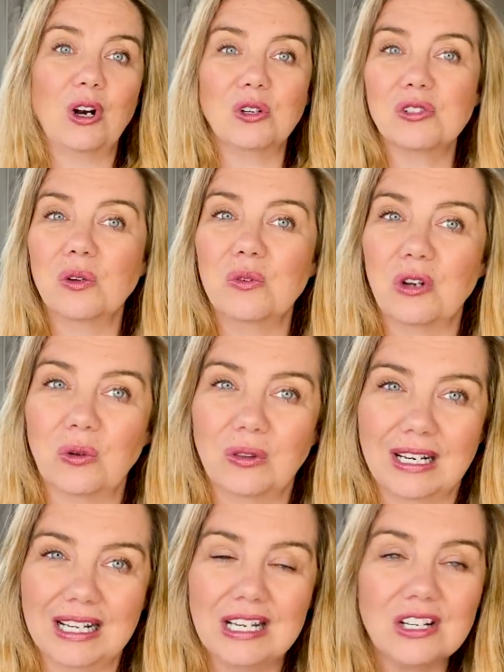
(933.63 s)
also note
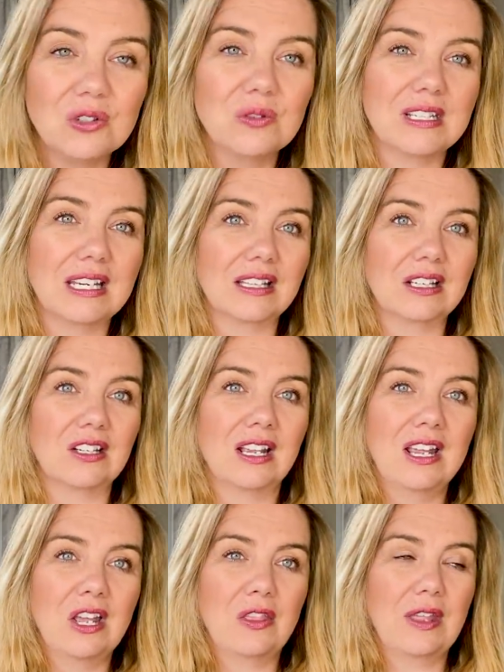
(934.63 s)
that in New Zealand,
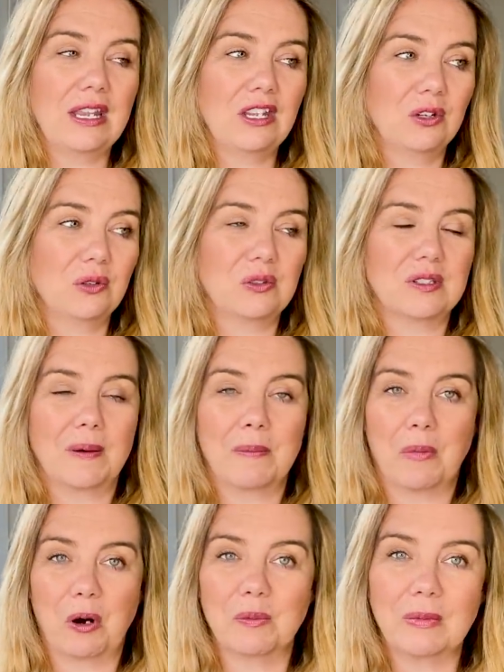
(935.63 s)
they use
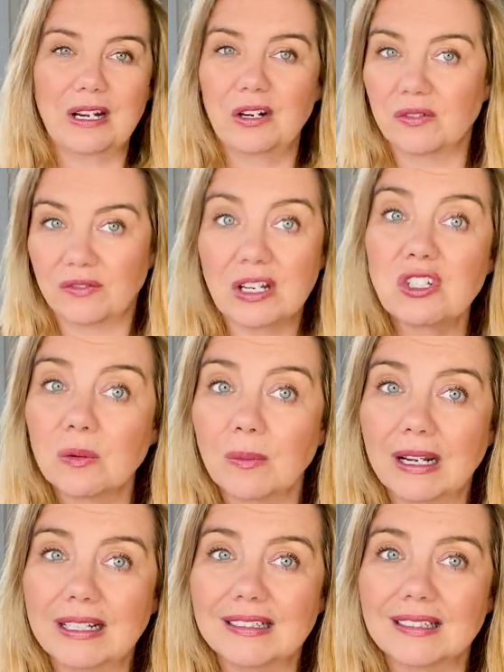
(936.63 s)
Marmite or
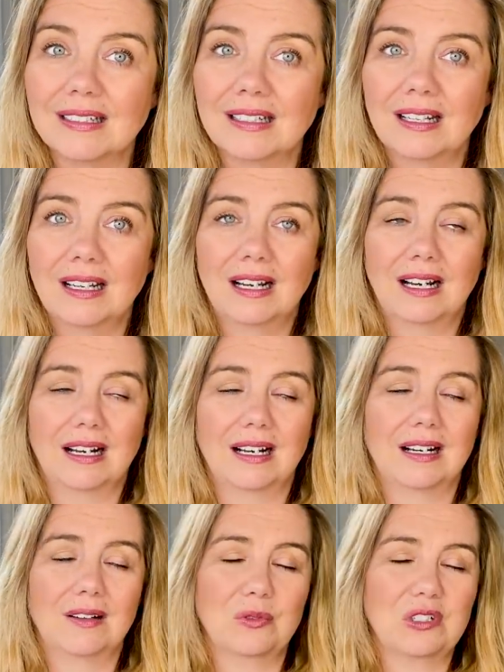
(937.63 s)
Vegemite,
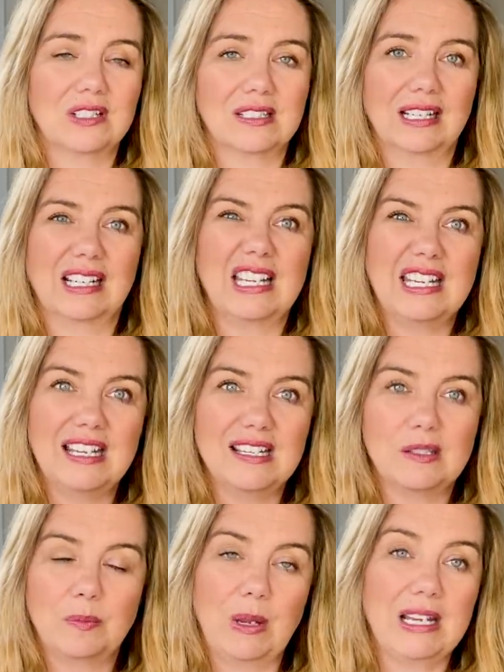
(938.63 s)
which is like a
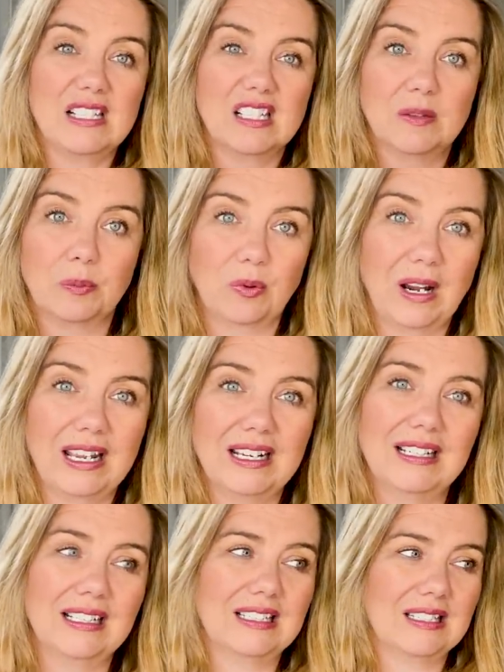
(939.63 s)
yeast-based
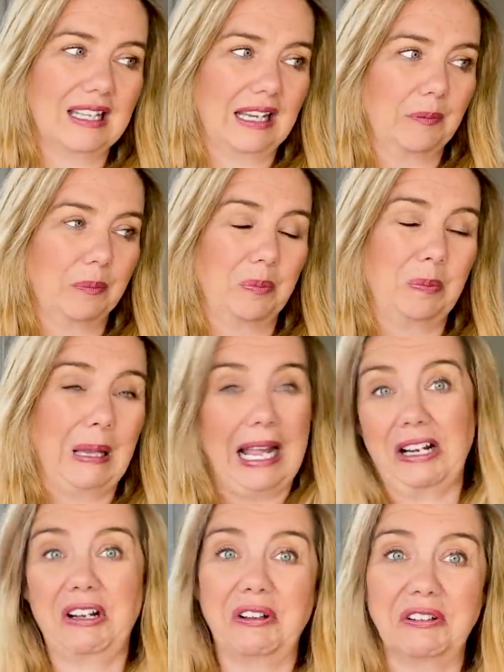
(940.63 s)
spread. It's like
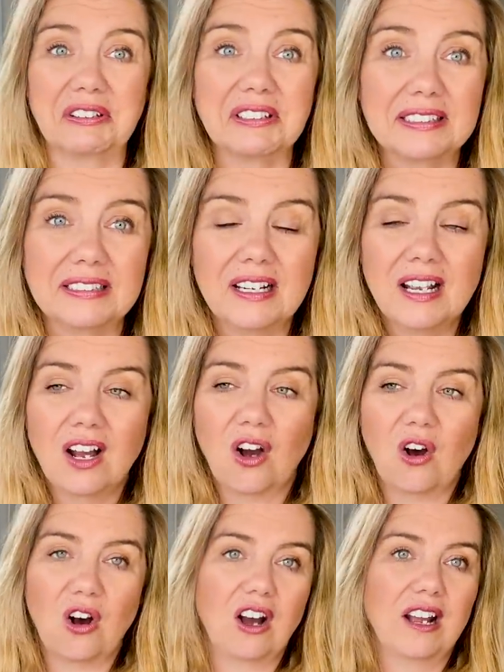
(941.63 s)
black color
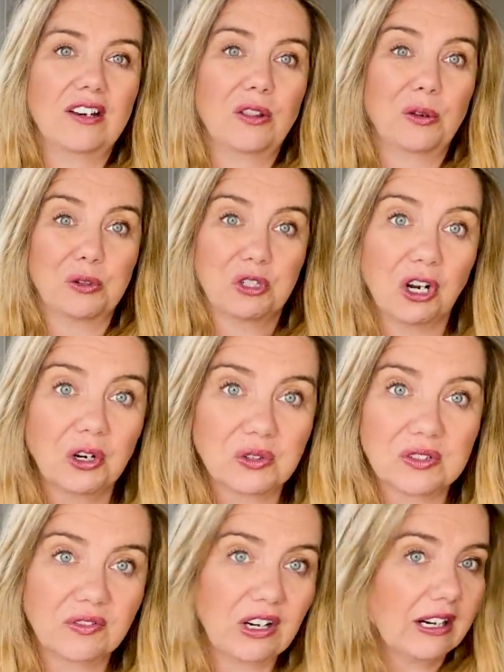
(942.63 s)
on their
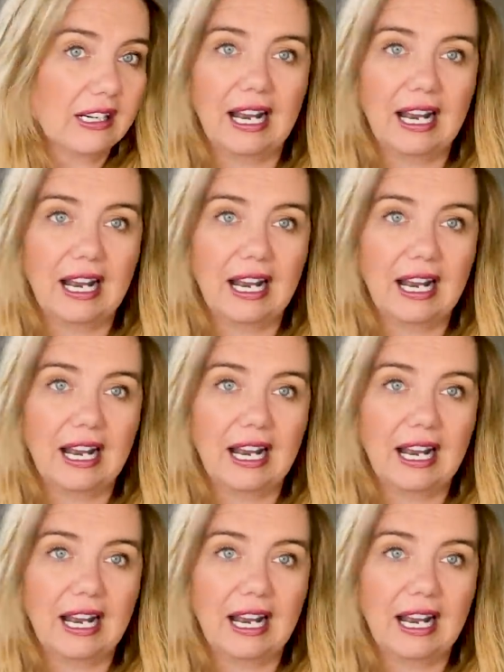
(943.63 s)
toast, very